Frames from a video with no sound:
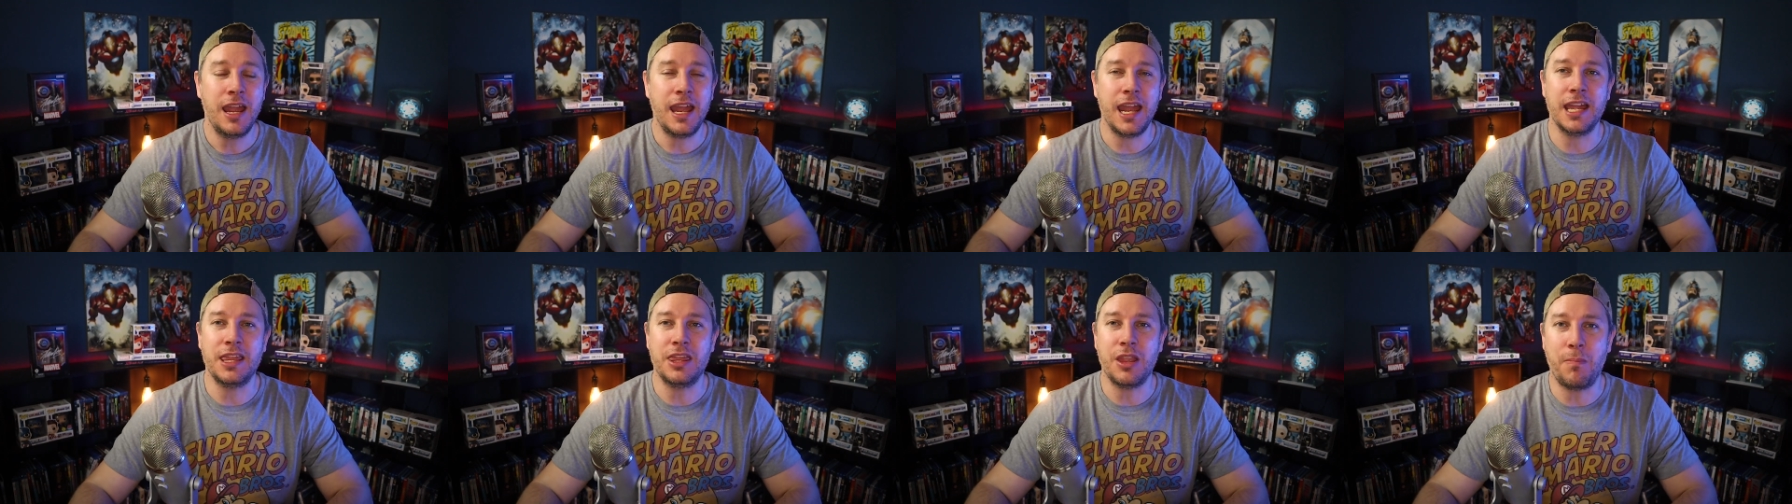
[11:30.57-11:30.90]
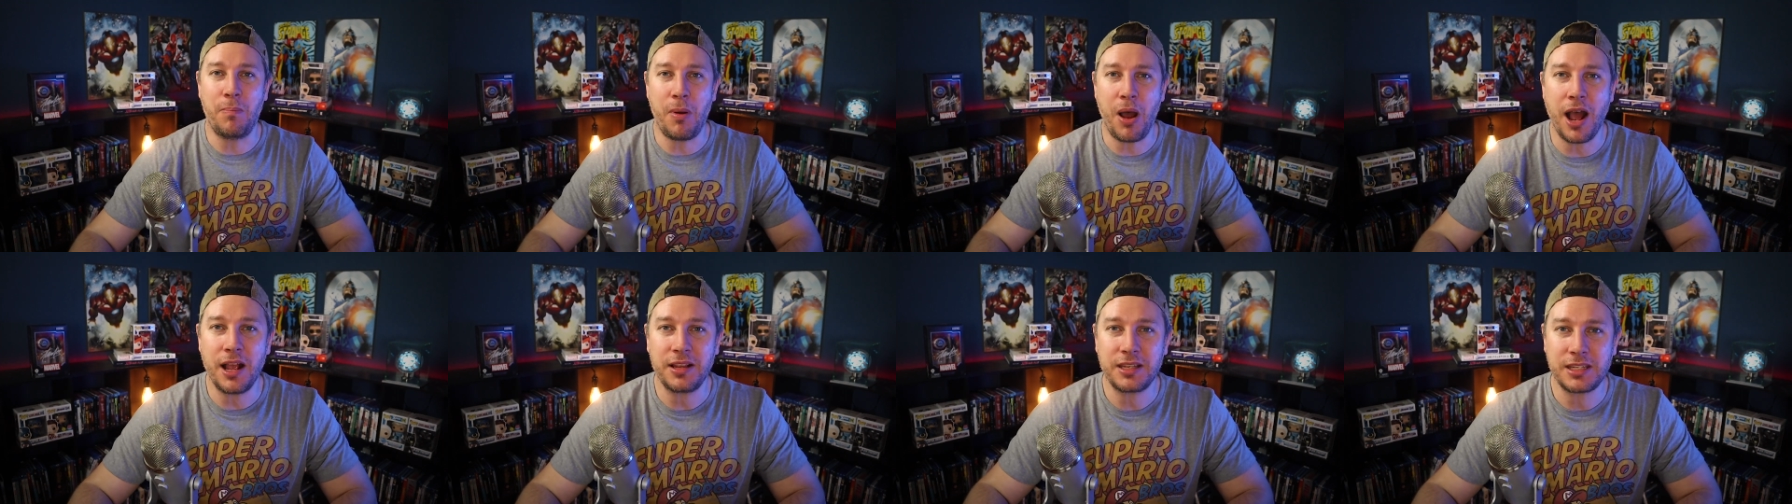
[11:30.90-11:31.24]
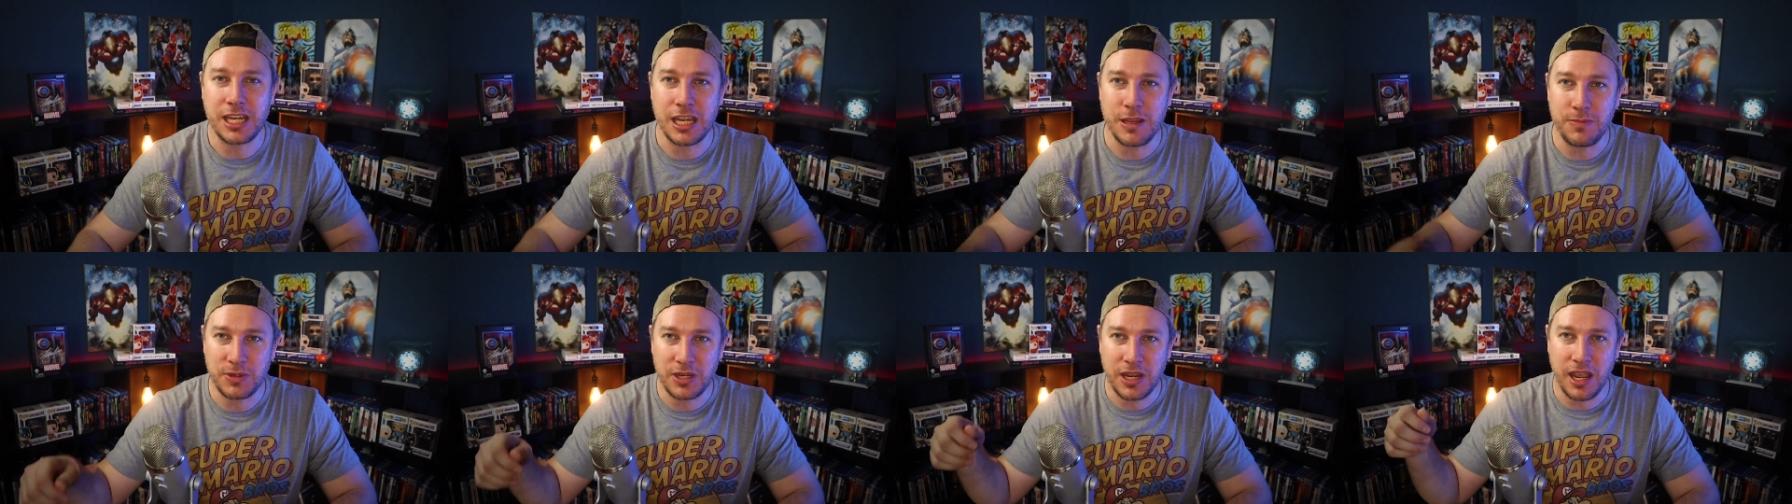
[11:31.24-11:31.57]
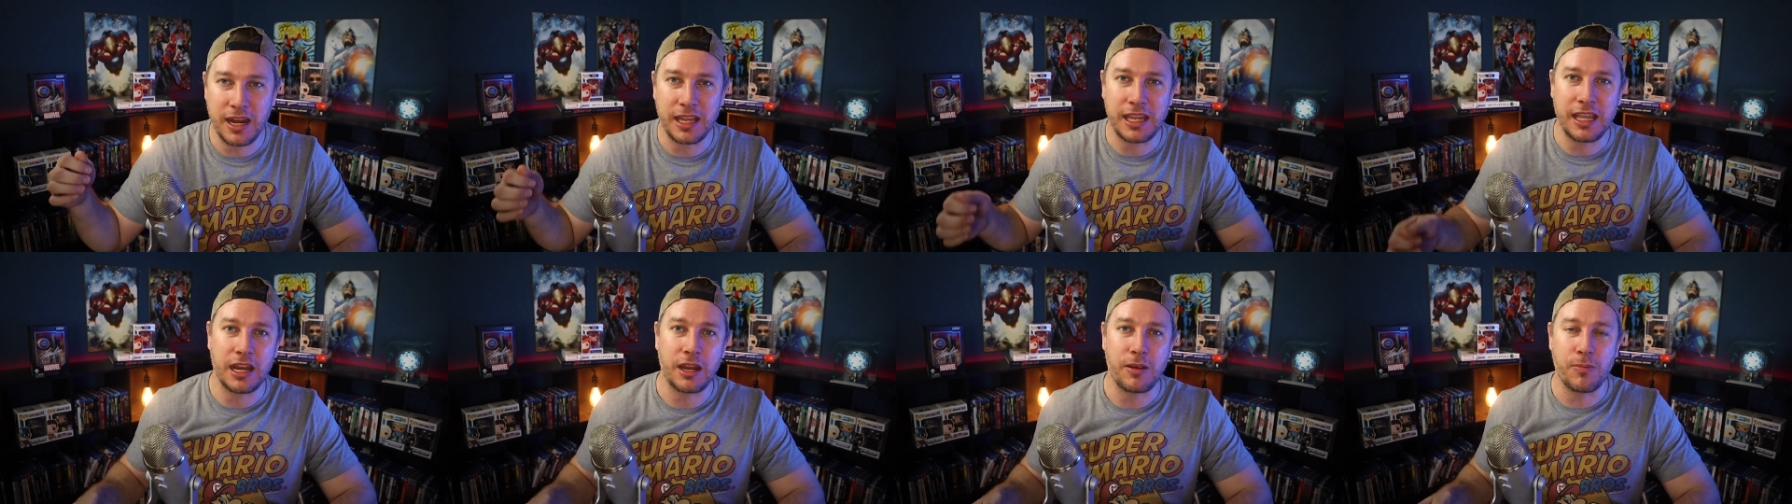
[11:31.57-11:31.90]
And the boss keeps
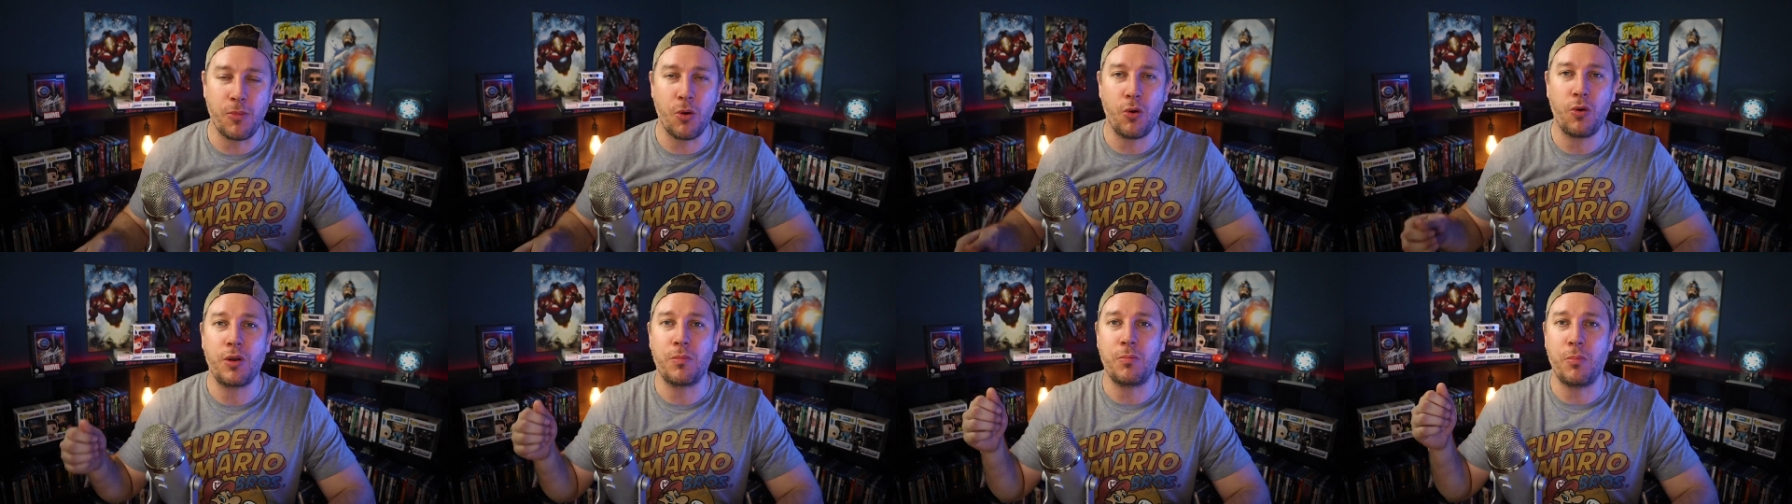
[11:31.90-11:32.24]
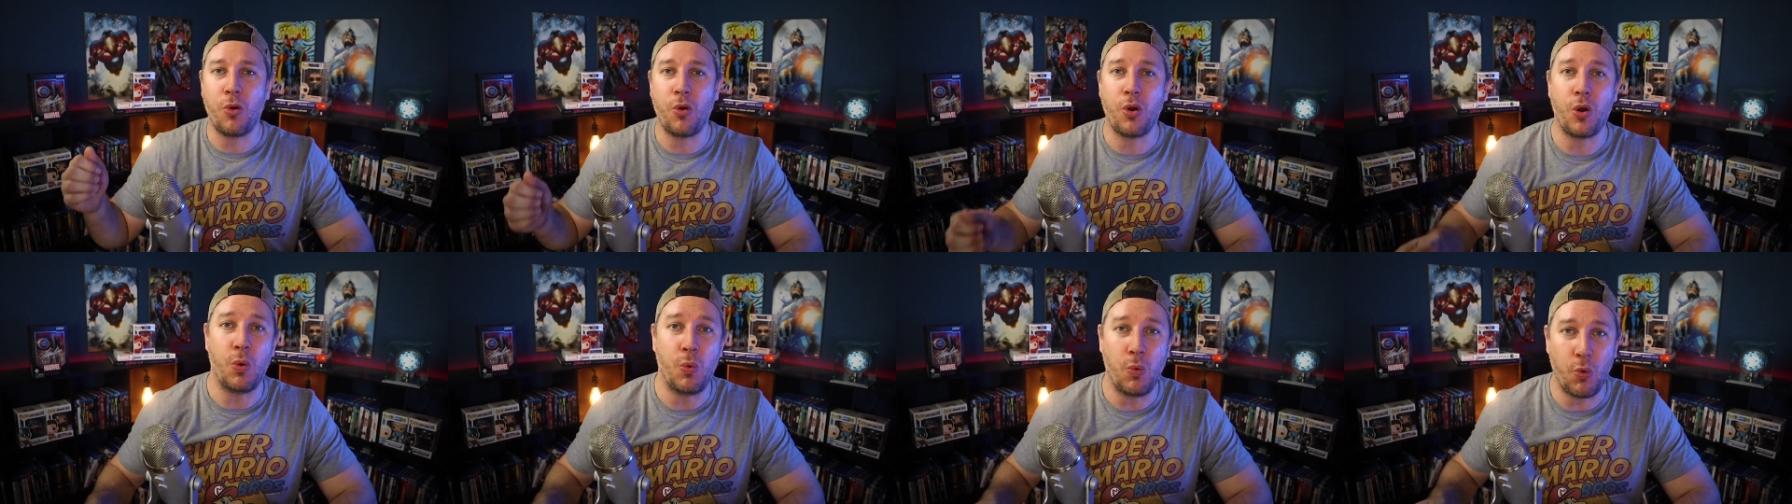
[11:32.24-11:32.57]
kind of getting more and more